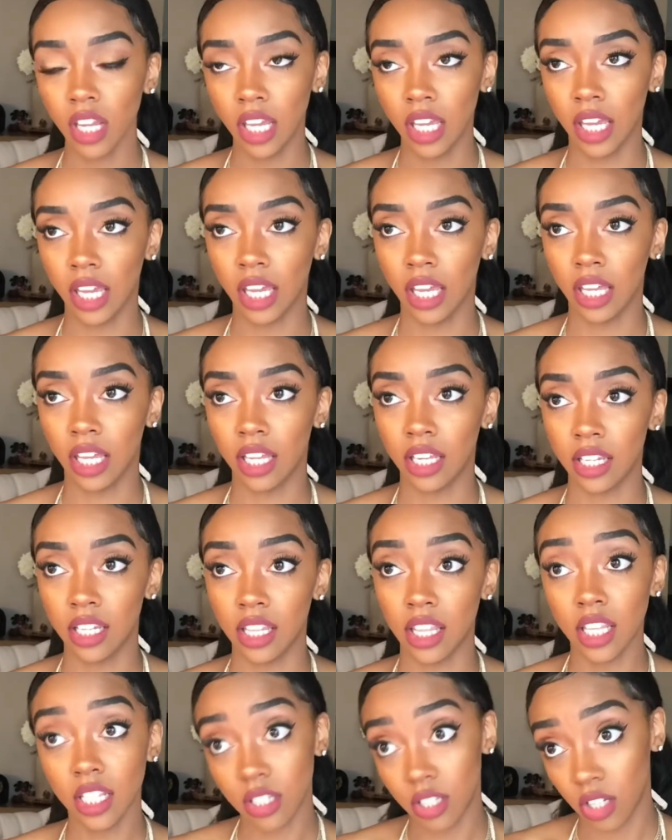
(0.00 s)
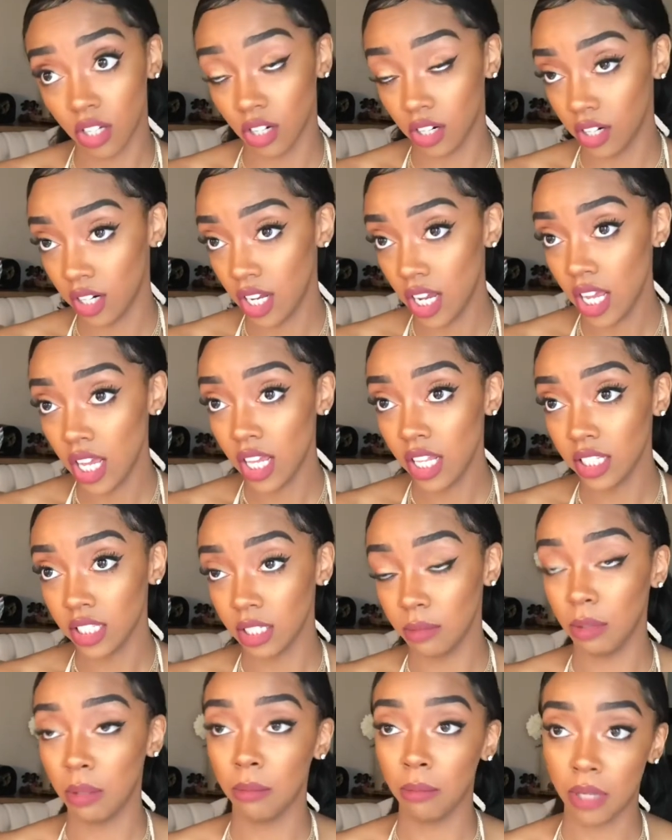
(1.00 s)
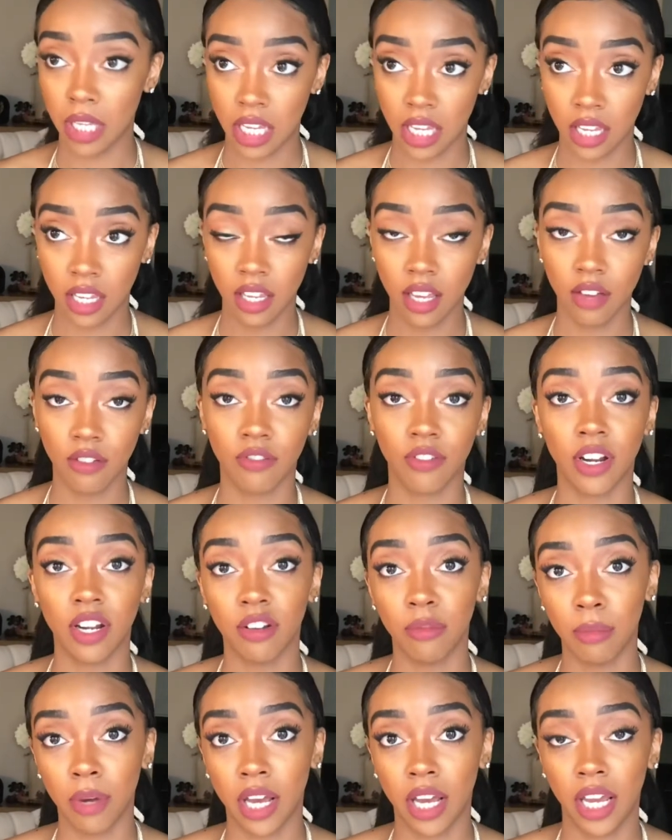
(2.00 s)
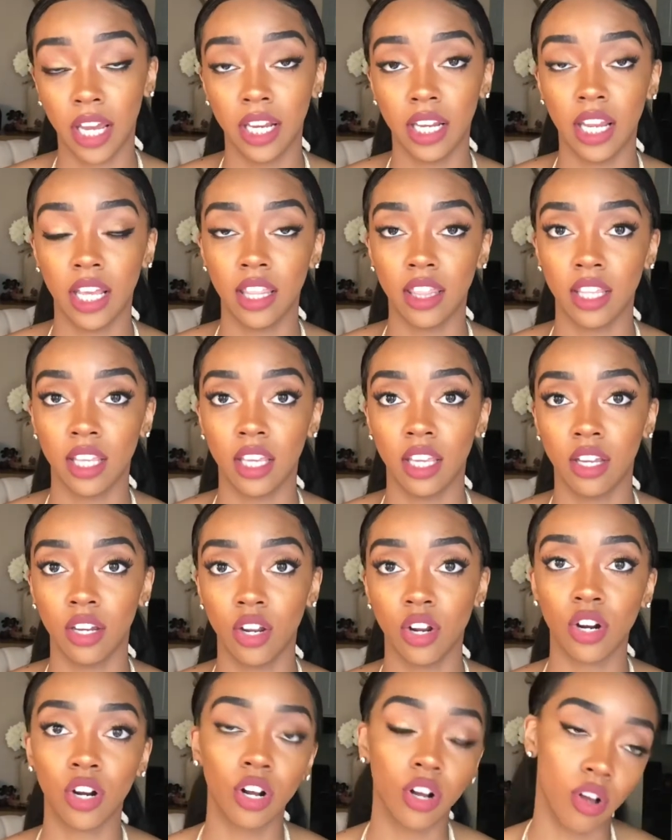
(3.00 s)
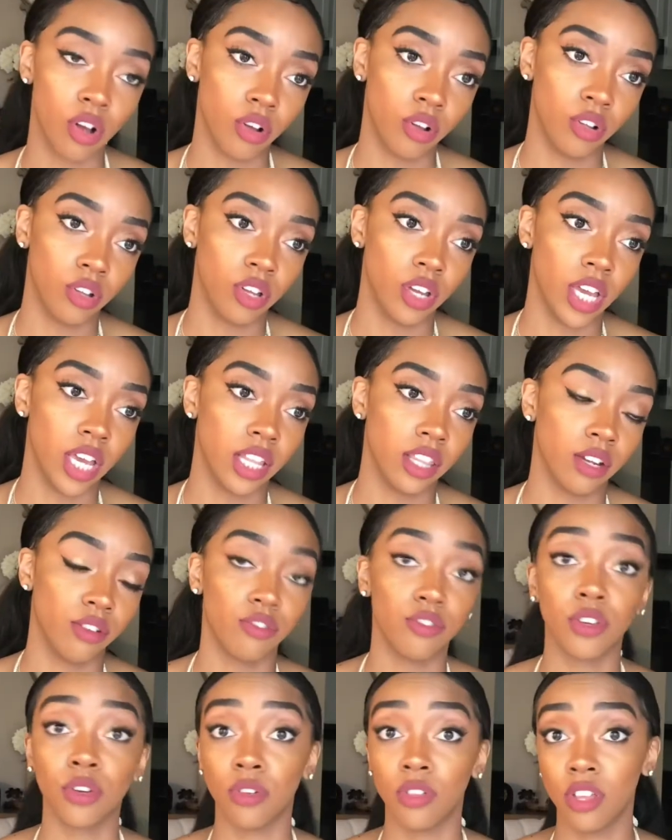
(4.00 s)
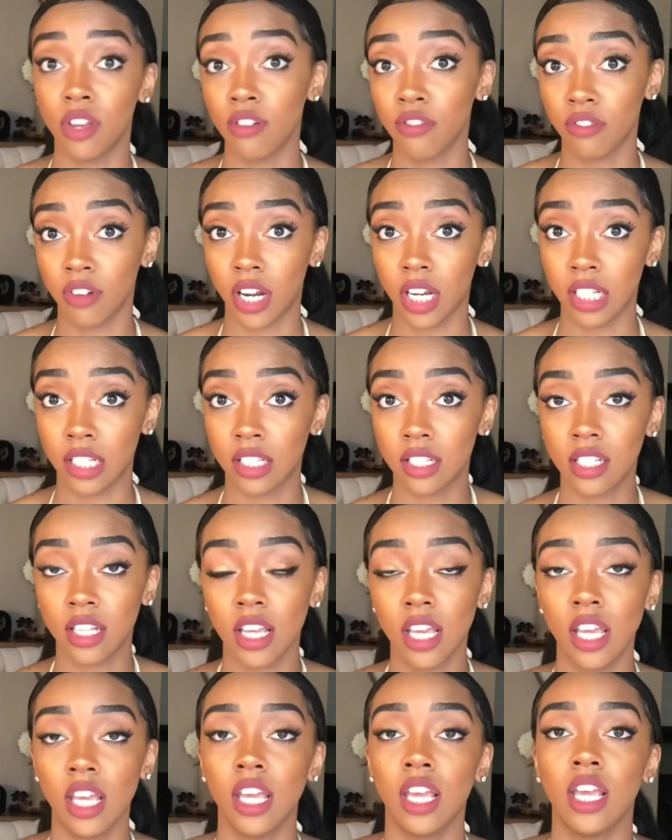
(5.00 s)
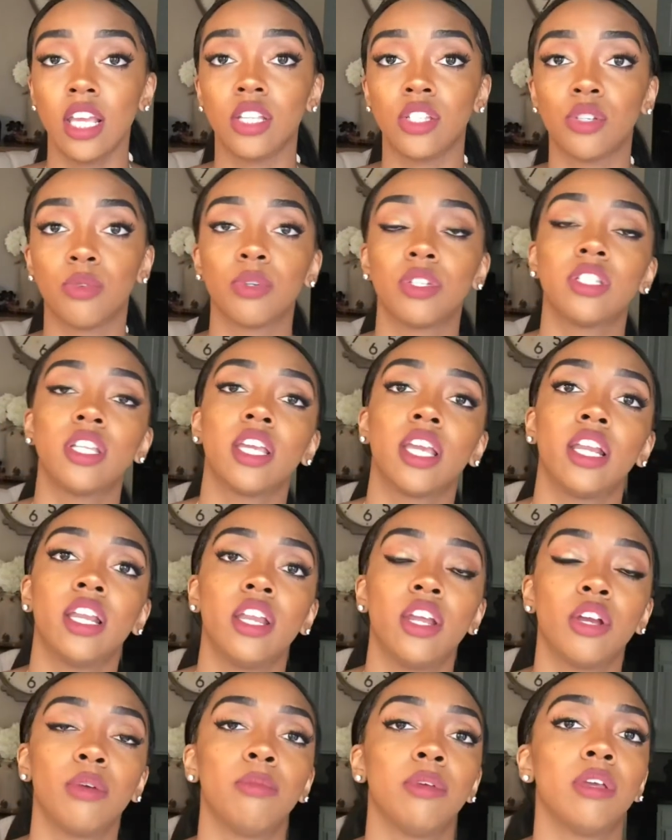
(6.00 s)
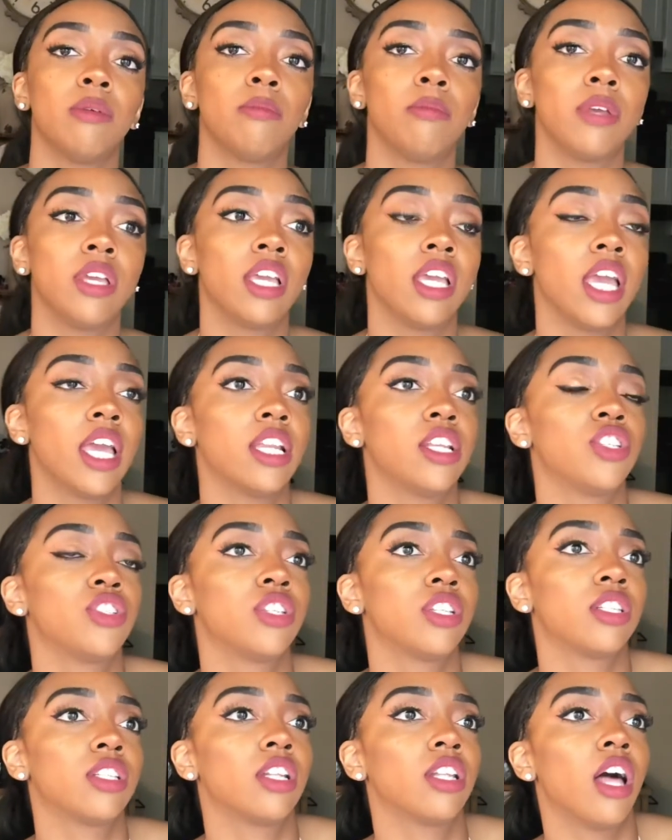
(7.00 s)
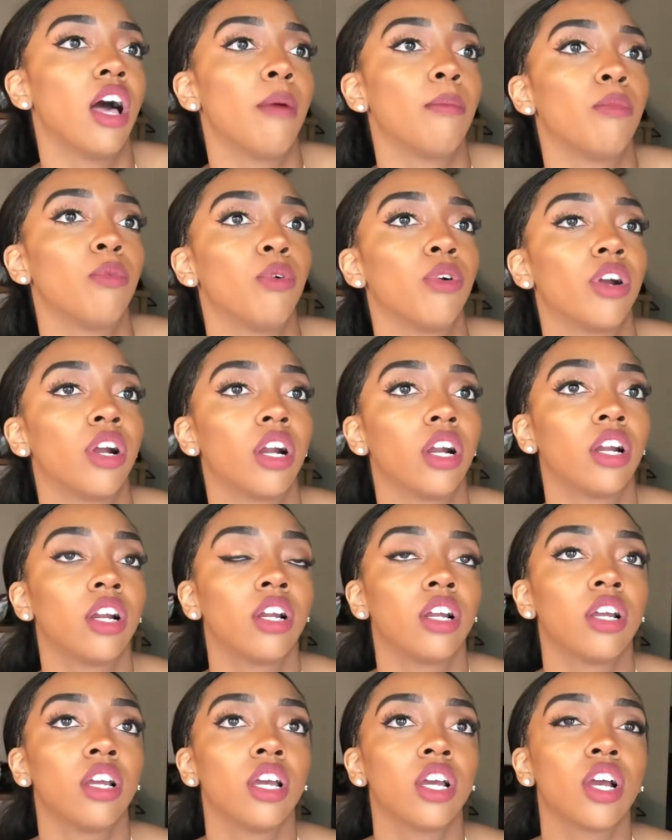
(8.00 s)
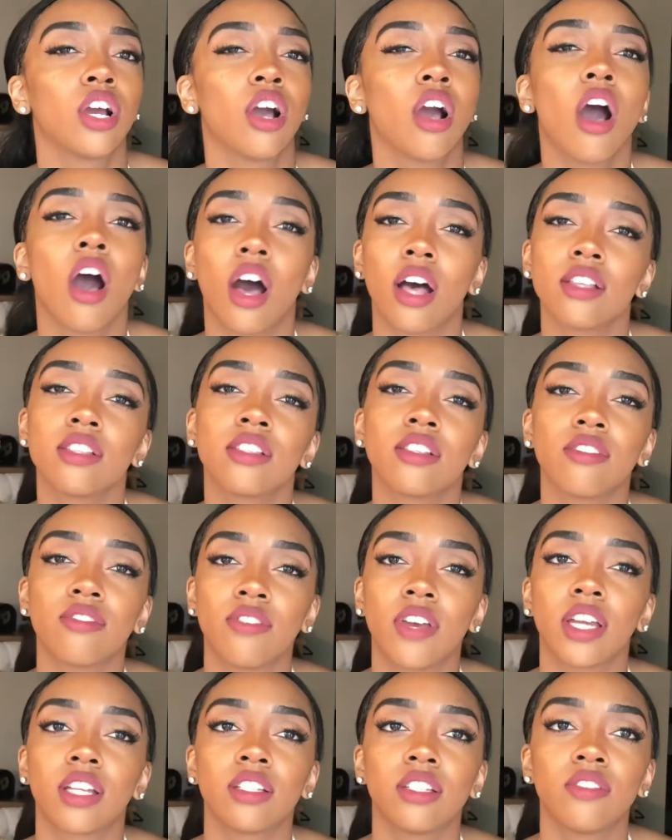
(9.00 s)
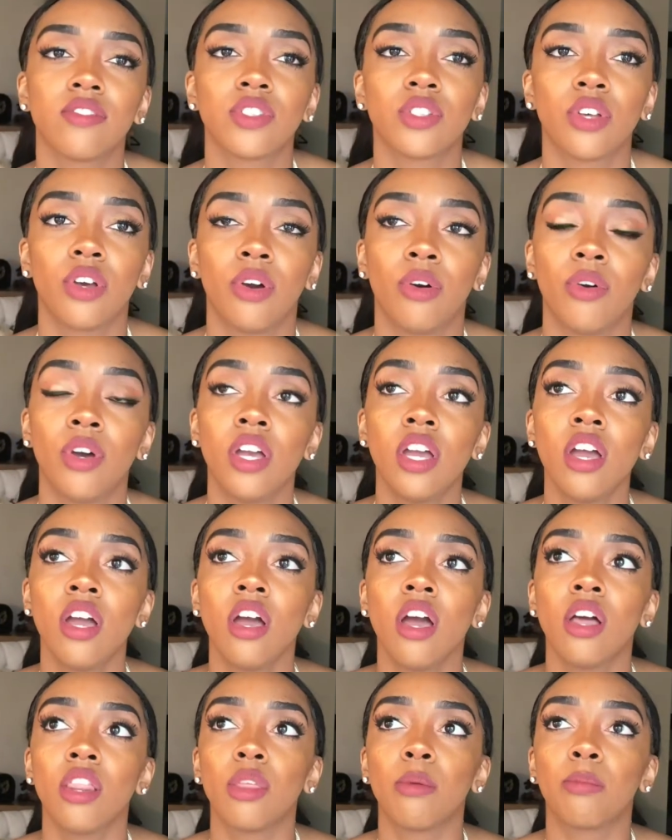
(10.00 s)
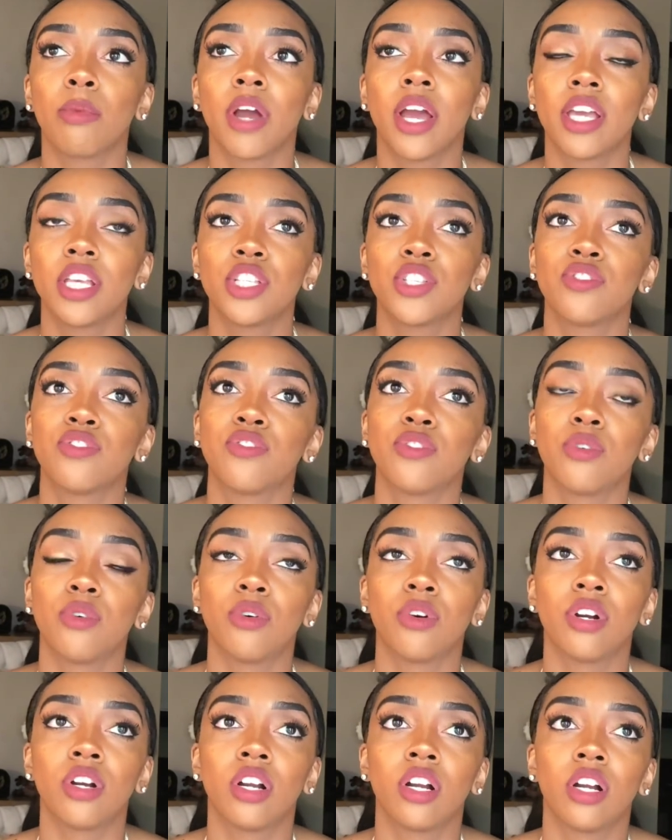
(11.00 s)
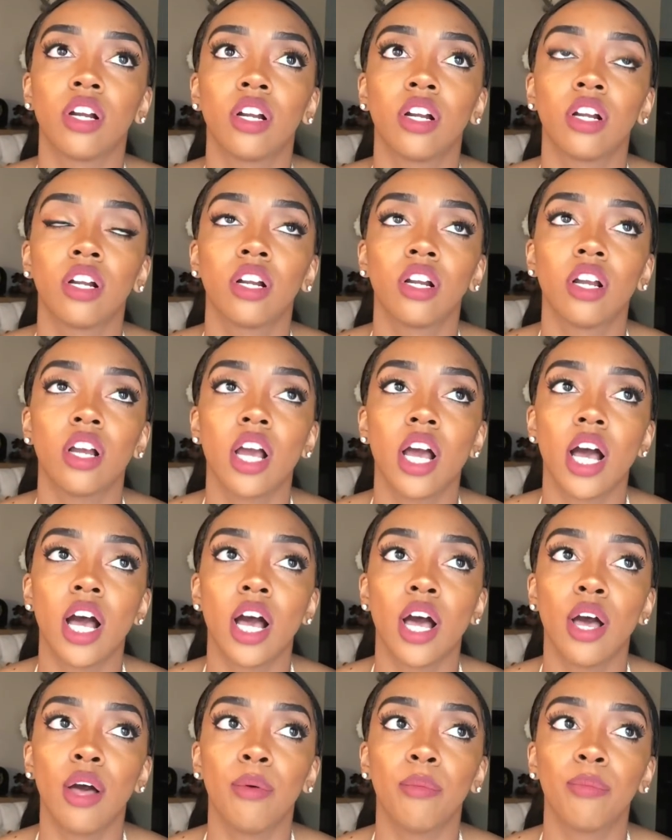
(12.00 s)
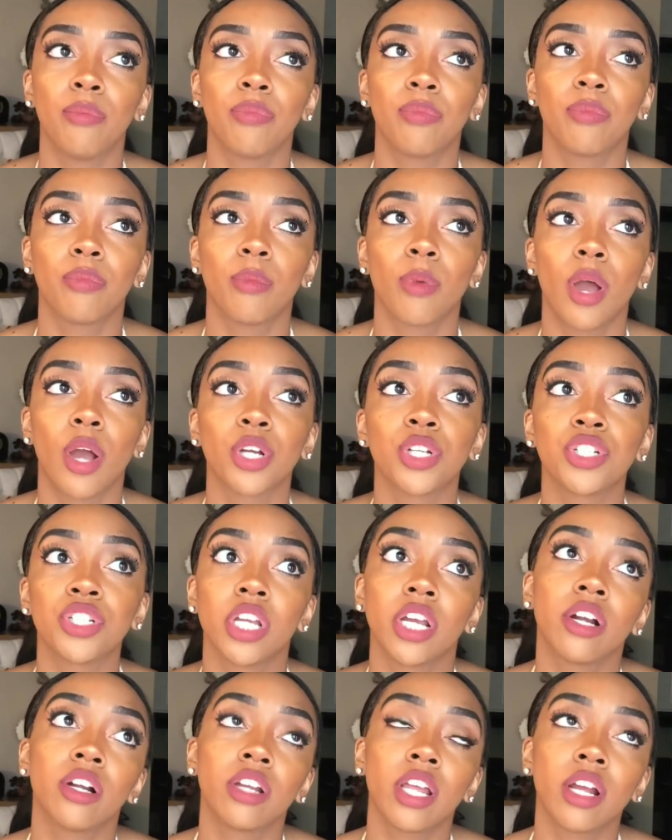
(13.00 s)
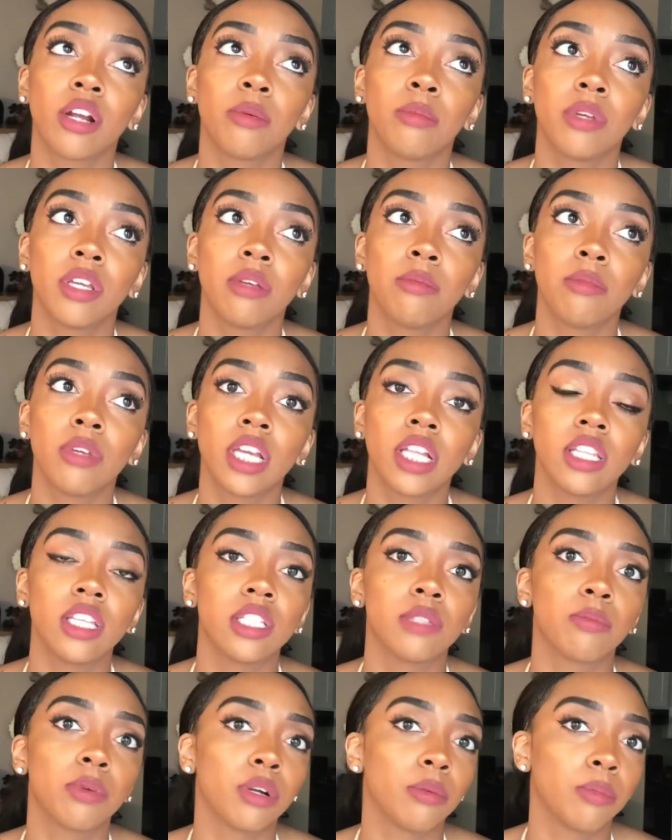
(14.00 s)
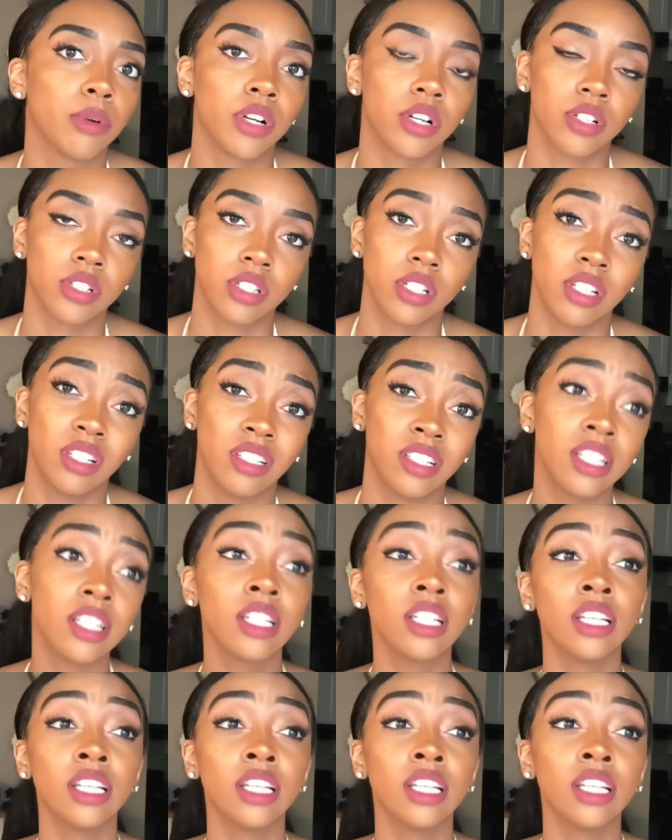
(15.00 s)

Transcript: And this year it's gonna be me, a friend of mine, and then her uncle, and then a few of their friends. And so we're staying at an Airbnb, and it's just a lot more cost effective. So the price for our shared Airbnb, at least per person,